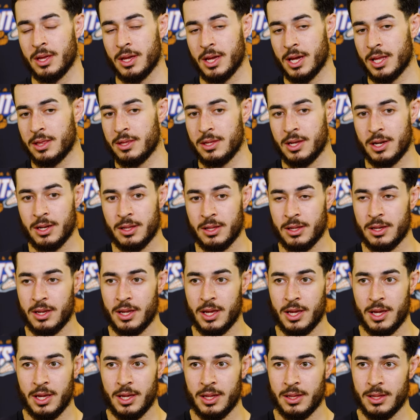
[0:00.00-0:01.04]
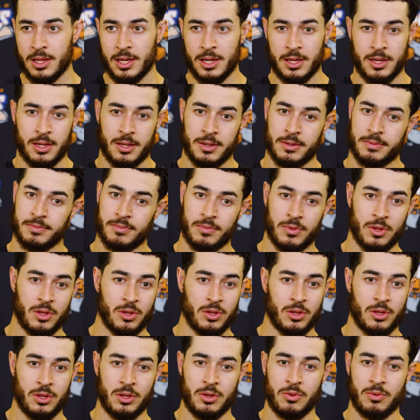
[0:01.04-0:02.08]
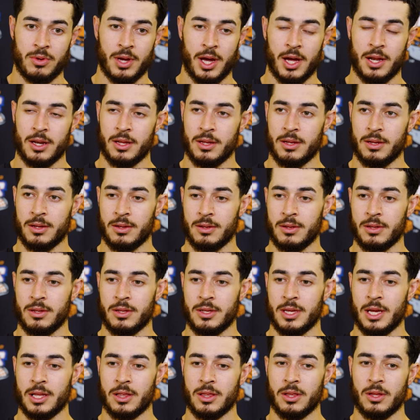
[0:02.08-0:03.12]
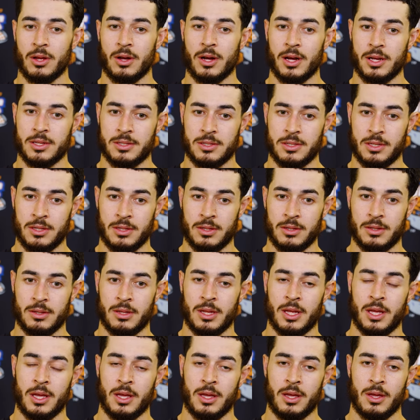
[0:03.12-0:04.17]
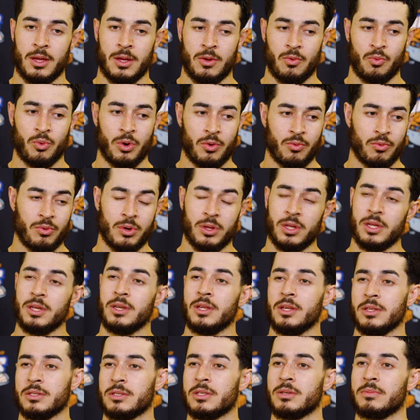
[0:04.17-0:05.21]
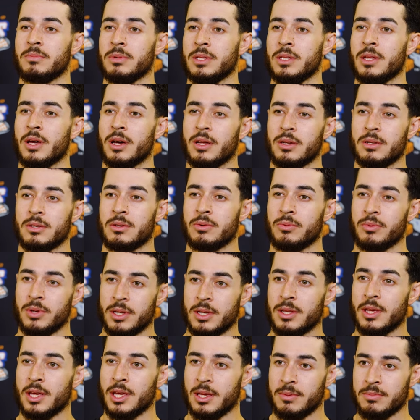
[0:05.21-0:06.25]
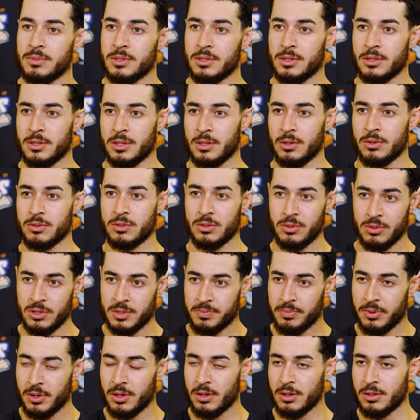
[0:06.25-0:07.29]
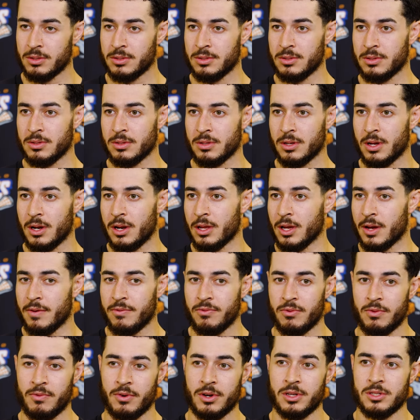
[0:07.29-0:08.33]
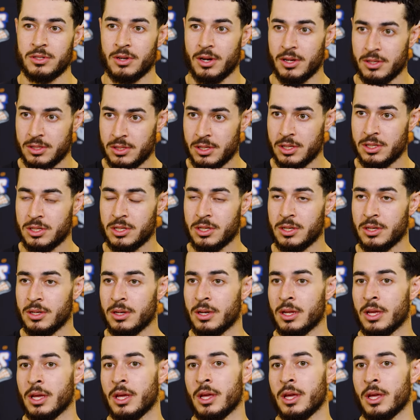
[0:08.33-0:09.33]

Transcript: at the end of the day, like, you kind of get lost in what really needs to be done to win games. Those loose balls, cutting off reverse transition,